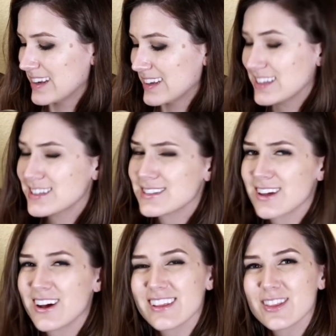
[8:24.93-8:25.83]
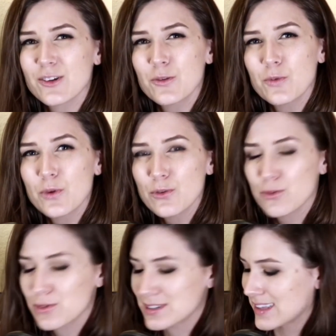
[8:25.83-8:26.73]
he saw that the wolf
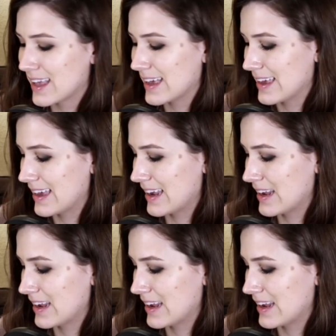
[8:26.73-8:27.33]
was lying in it.